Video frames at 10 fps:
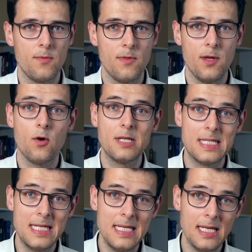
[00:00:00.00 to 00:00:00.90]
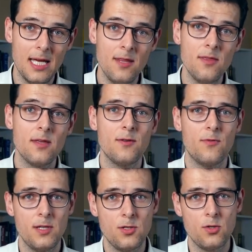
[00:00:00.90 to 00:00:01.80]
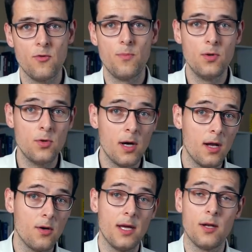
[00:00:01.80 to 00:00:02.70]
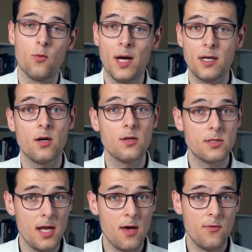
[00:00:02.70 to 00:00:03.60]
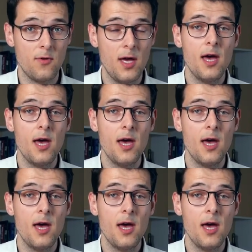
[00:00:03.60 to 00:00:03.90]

the auditee, and the definition of blue-collar and white-collar staff.